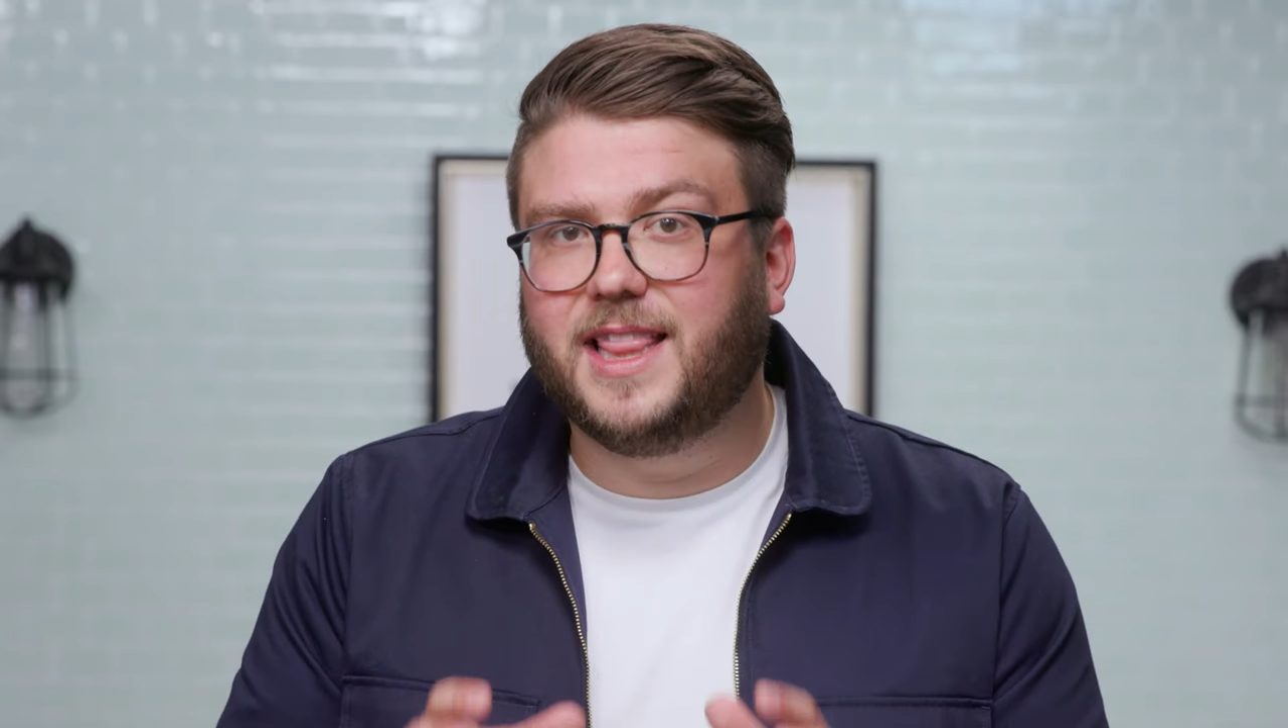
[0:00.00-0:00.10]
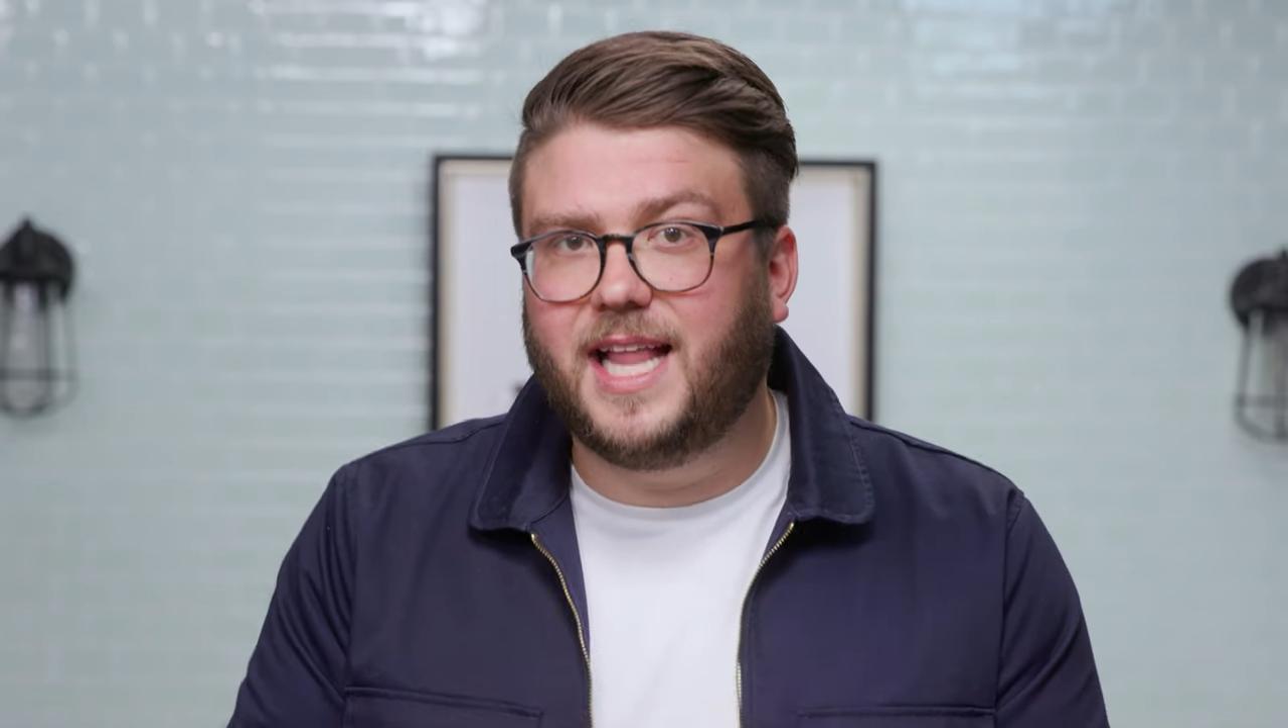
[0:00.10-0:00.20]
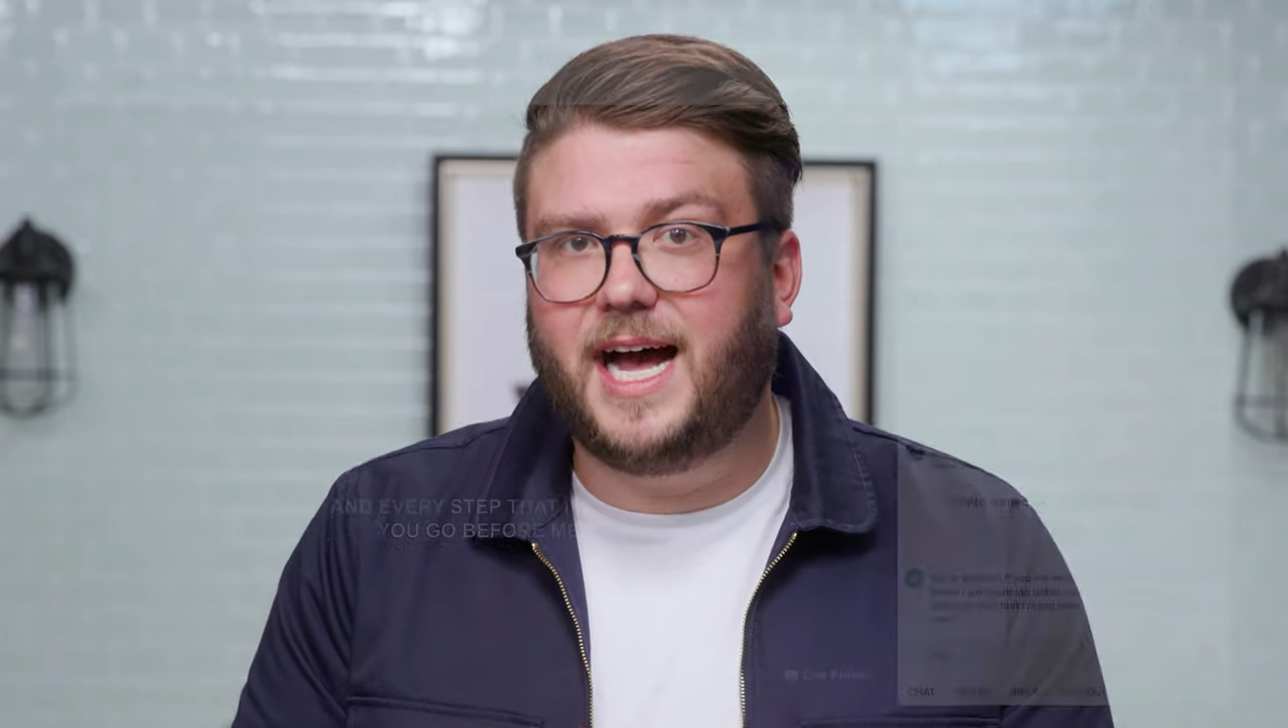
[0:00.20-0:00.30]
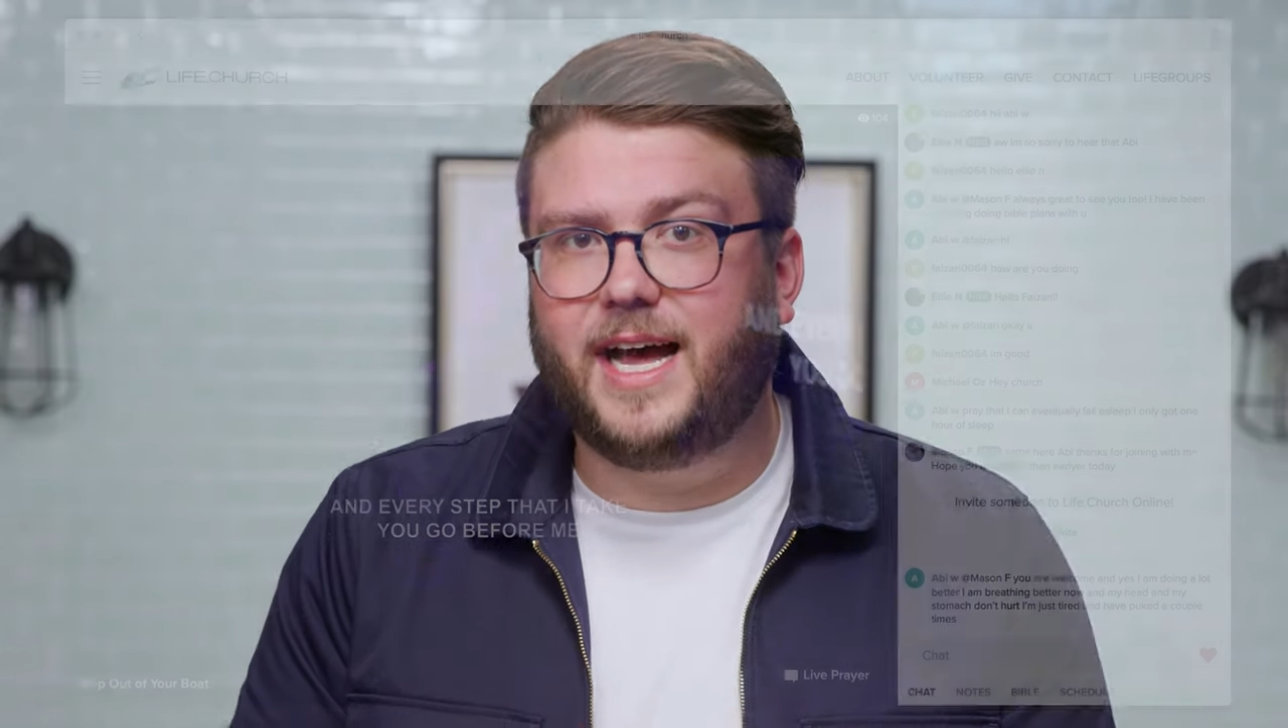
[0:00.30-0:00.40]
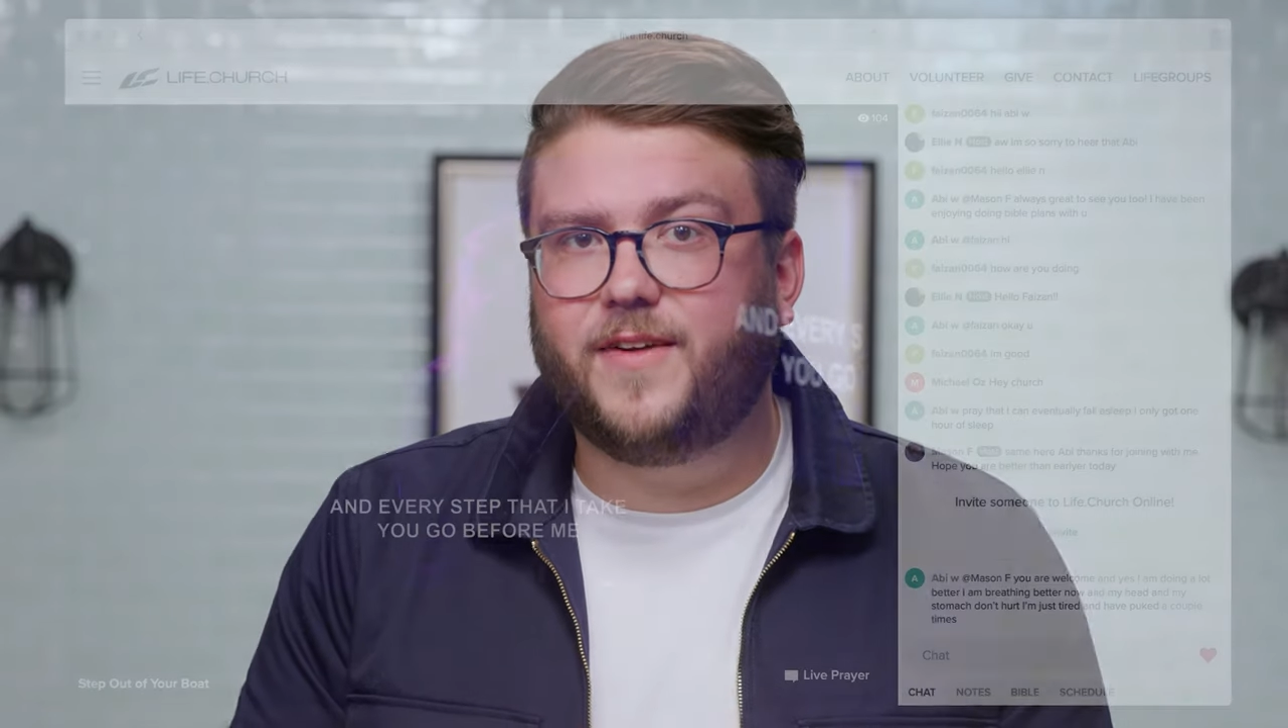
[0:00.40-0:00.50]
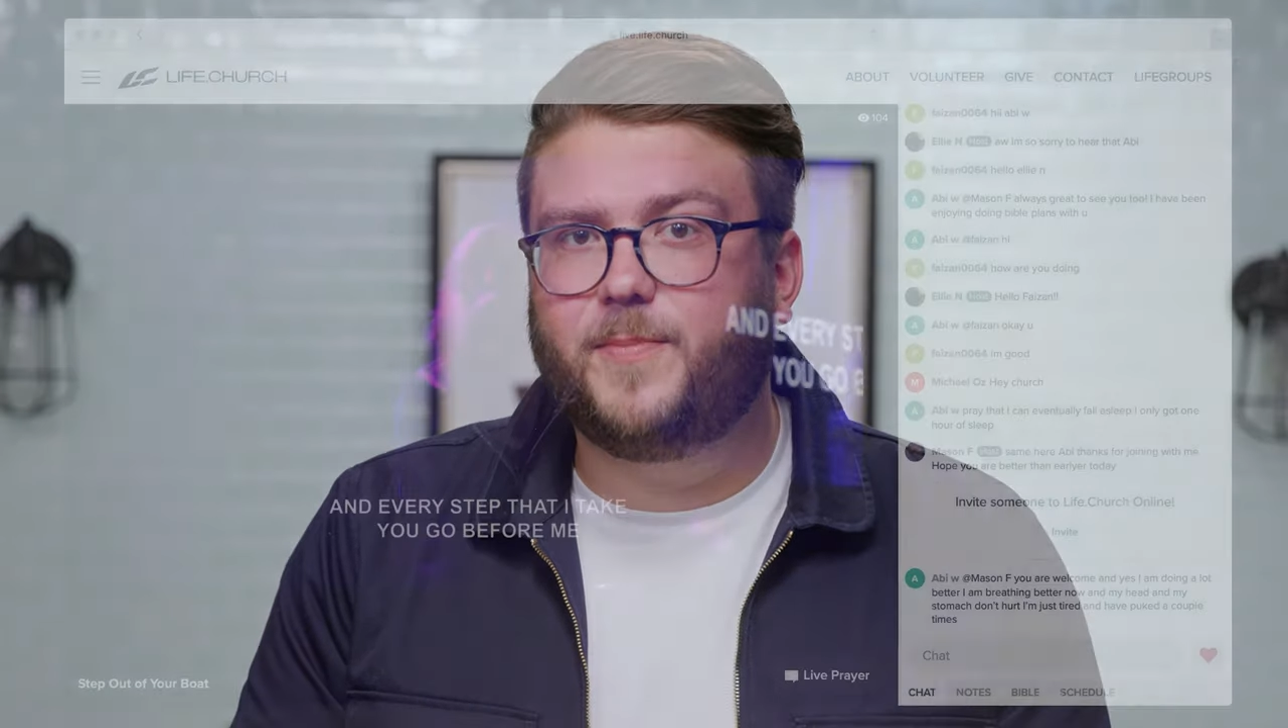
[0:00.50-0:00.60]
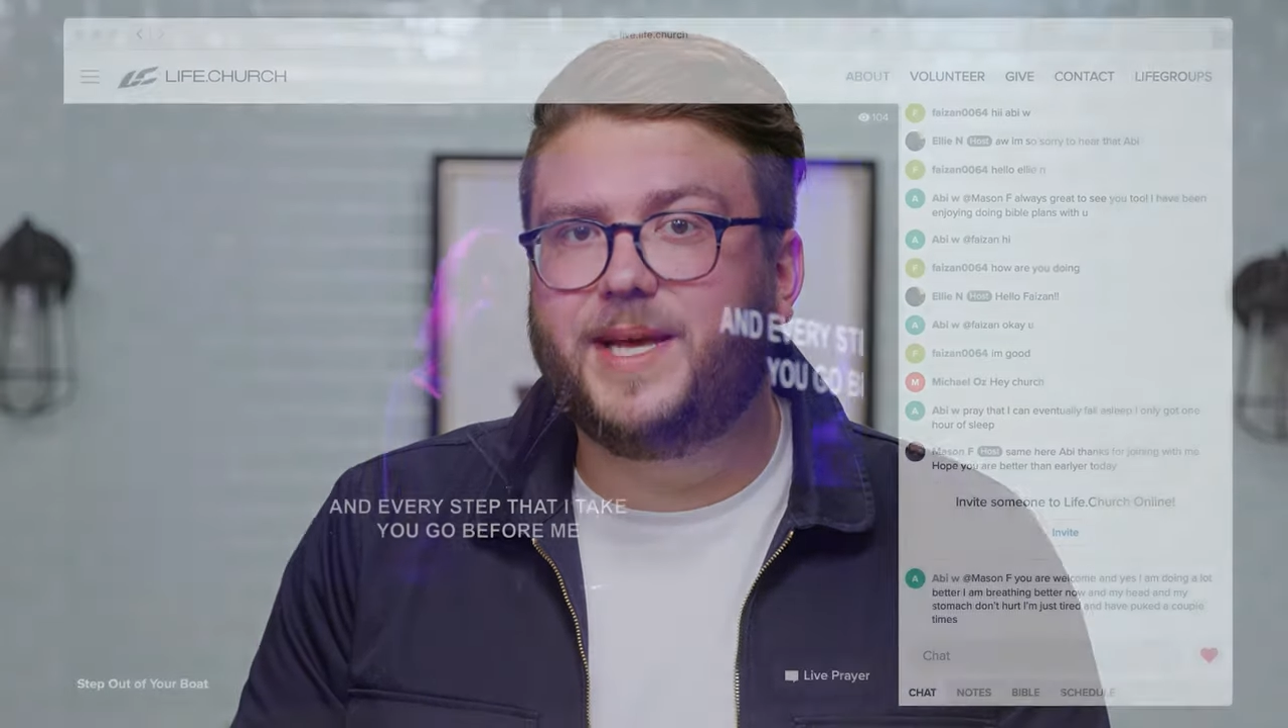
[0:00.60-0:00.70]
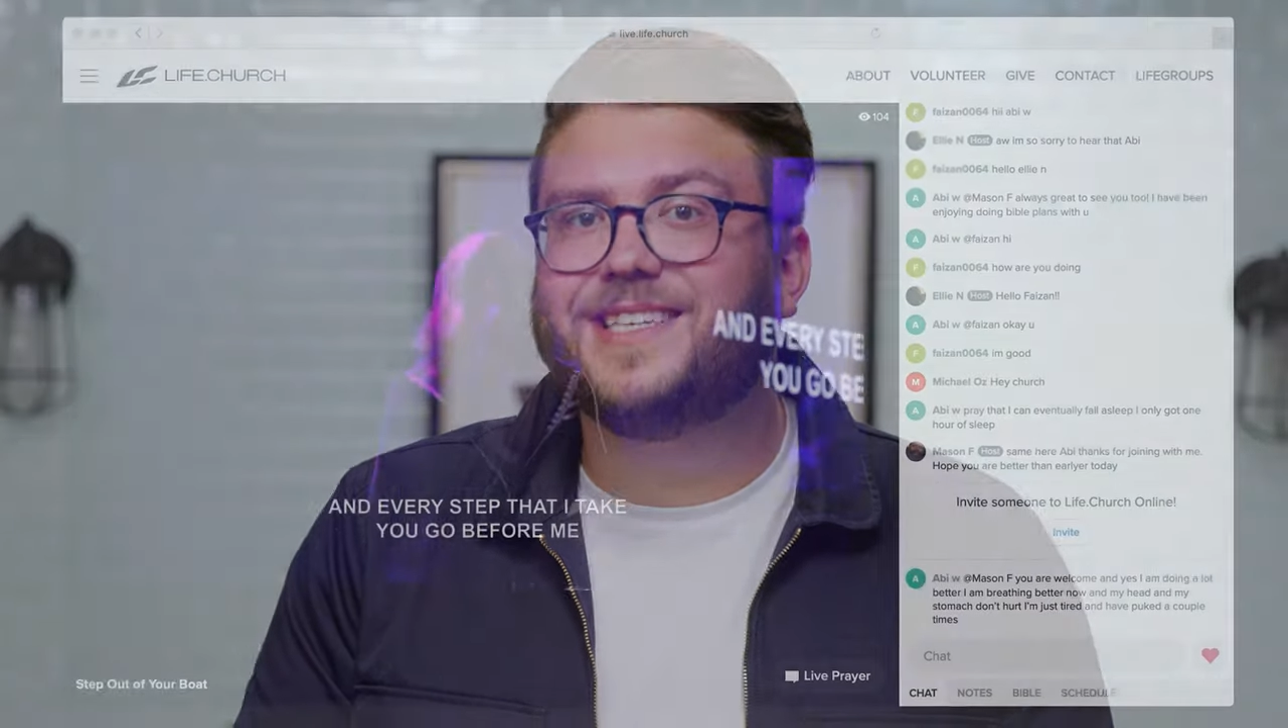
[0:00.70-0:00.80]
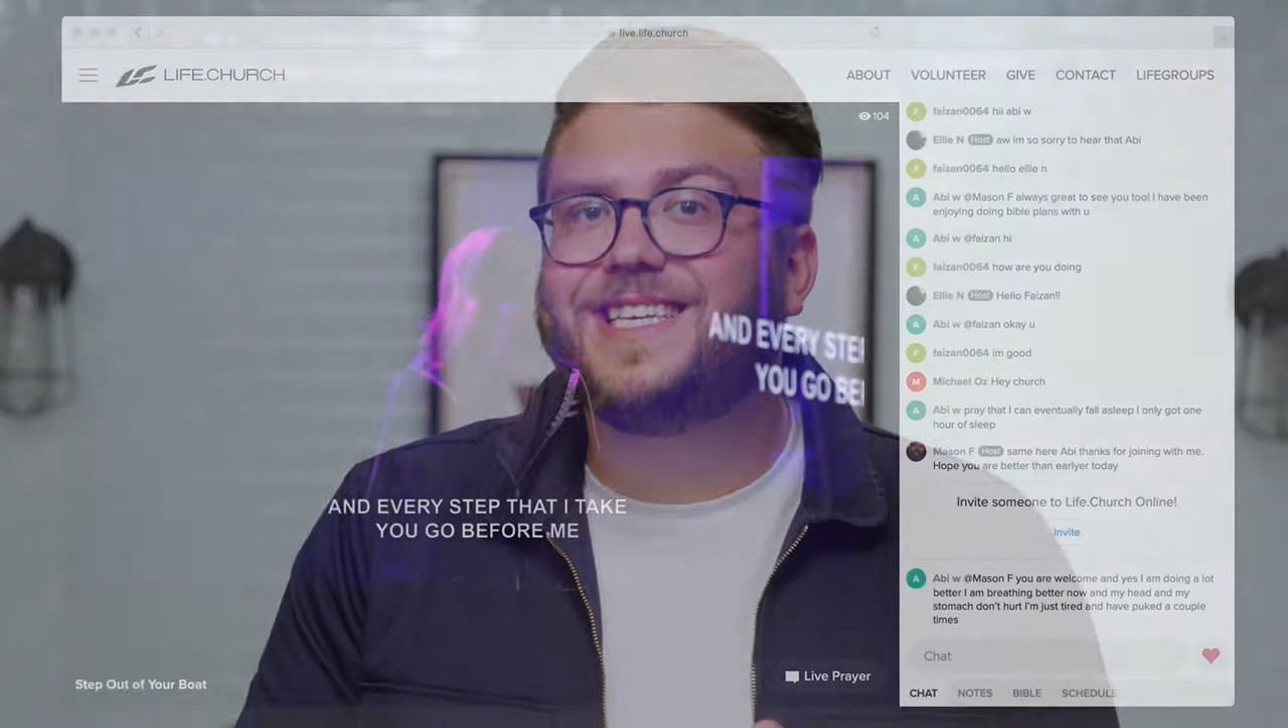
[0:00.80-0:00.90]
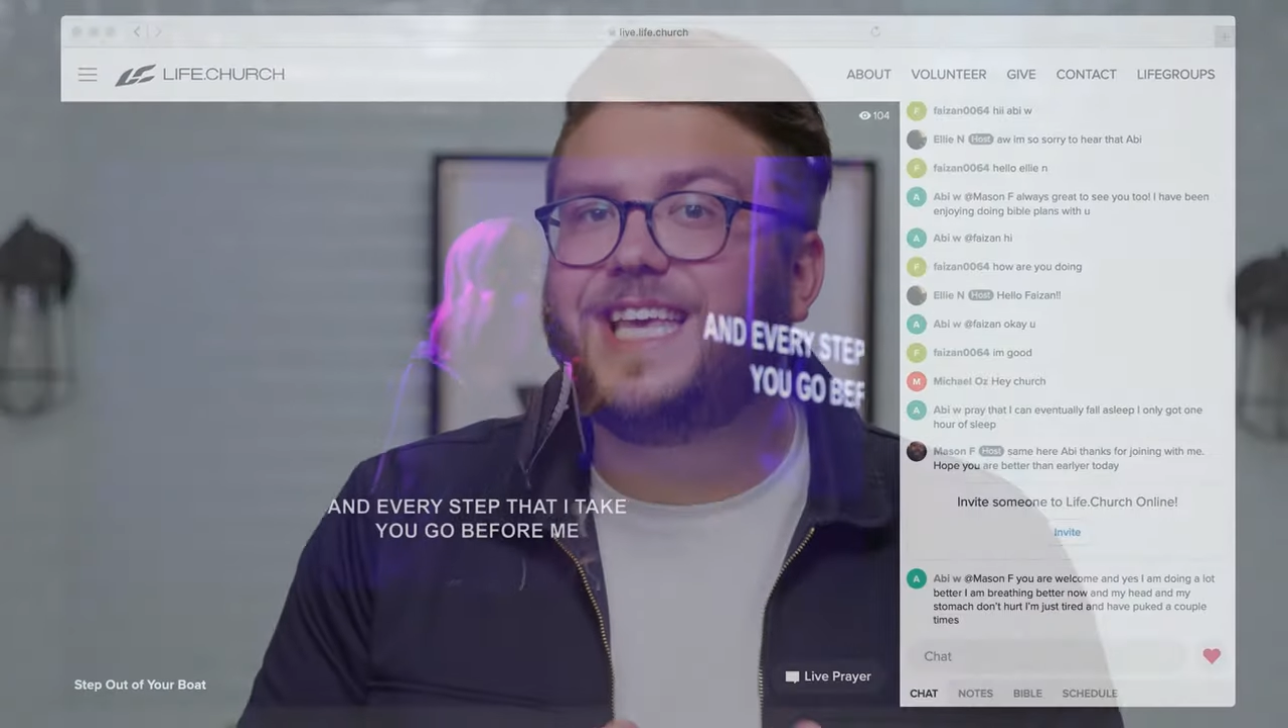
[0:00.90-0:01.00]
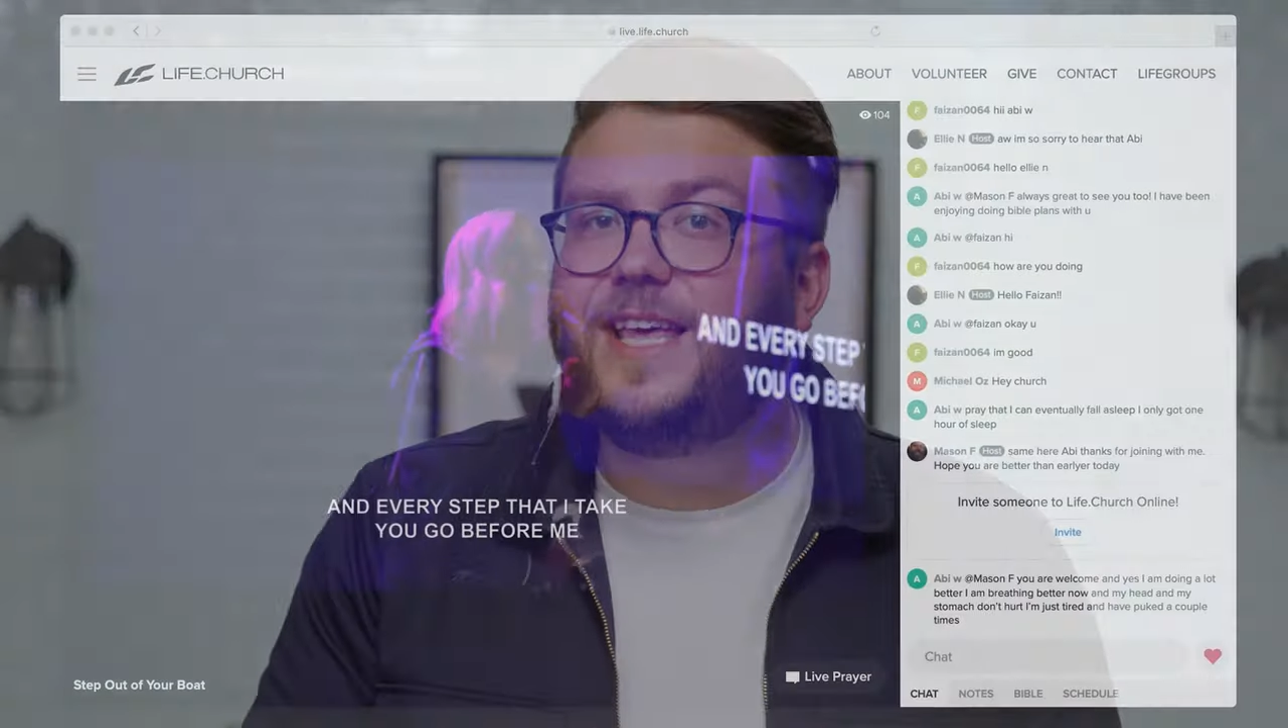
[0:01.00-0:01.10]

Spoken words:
live because